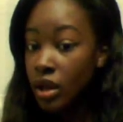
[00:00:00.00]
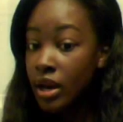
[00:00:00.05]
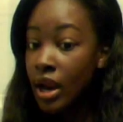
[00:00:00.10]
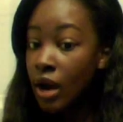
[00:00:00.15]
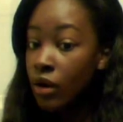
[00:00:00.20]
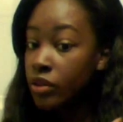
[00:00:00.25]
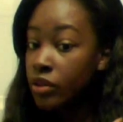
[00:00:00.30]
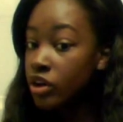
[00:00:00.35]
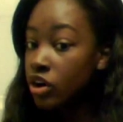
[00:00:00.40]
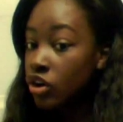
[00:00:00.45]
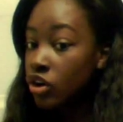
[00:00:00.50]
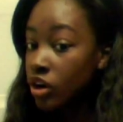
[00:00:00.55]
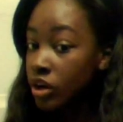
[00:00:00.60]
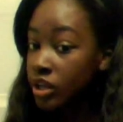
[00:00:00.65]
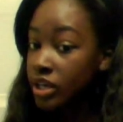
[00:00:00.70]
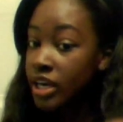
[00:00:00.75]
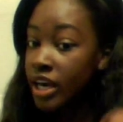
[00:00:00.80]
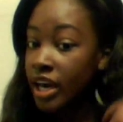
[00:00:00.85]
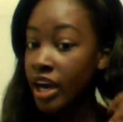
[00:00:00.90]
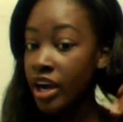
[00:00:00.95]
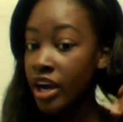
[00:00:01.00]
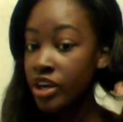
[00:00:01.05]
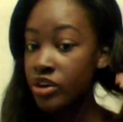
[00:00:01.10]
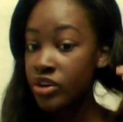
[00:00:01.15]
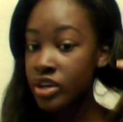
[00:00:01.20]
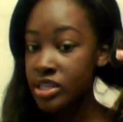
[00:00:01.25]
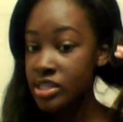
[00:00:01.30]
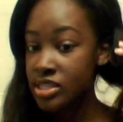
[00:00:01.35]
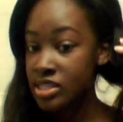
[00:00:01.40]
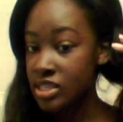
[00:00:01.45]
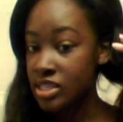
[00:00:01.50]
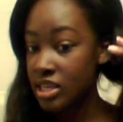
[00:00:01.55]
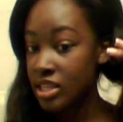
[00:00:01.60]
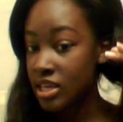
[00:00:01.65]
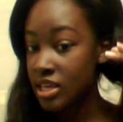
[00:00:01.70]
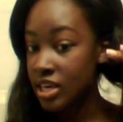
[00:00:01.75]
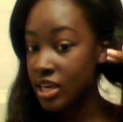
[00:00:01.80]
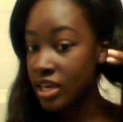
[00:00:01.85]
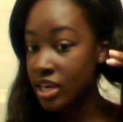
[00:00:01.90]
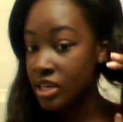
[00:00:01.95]
Now on the curly hair, you can see
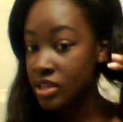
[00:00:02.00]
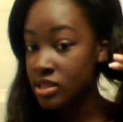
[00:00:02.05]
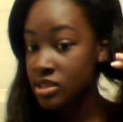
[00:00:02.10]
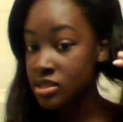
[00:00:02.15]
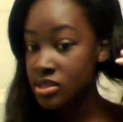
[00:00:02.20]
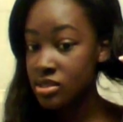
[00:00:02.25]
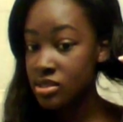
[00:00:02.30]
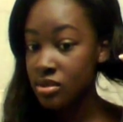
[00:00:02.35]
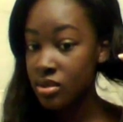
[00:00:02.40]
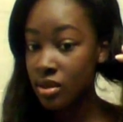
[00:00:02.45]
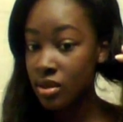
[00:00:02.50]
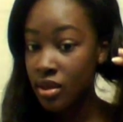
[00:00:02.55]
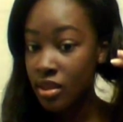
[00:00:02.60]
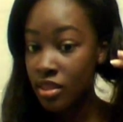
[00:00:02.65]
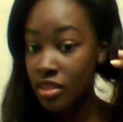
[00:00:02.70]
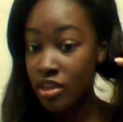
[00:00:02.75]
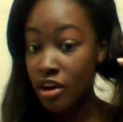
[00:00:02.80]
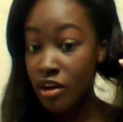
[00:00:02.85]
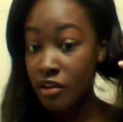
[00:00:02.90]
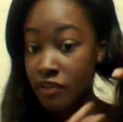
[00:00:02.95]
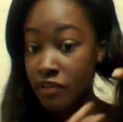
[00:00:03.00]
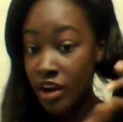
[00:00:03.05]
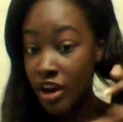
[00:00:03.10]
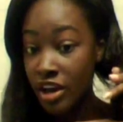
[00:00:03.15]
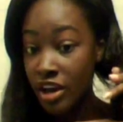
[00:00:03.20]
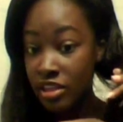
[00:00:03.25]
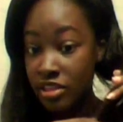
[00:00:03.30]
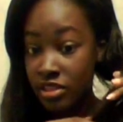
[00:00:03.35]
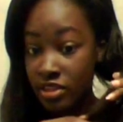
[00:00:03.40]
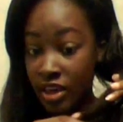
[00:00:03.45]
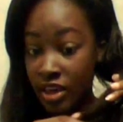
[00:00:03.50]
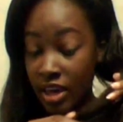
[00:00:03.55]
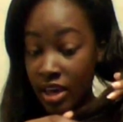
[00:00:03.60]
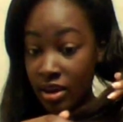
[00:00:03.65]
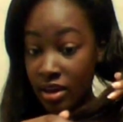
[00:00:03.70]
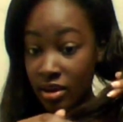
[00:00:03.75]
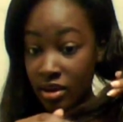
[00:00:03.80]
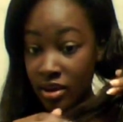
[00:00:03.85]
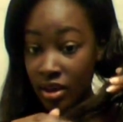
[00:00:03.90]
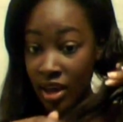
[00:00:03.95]
the ends. They're very
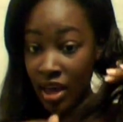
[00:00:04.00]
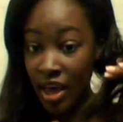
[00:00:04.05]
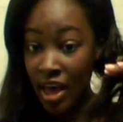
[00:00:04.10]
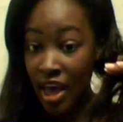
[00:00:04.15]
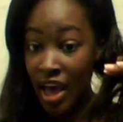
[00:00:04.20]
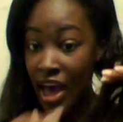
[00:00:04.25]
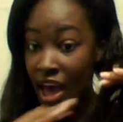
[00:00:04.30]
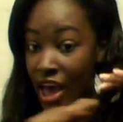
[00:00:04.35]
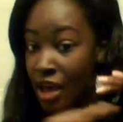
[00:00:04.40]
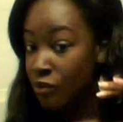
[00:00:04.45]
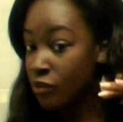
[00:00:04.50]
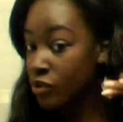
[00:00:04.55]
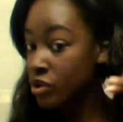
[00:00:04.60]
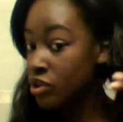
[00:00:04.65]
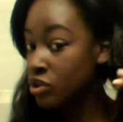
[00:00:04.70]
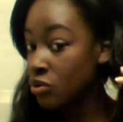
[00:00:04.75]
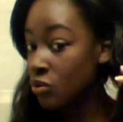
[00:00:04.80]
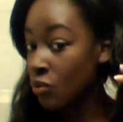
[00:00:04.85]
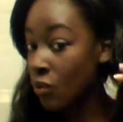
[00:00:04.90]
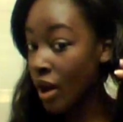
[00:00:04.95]
thin, and when you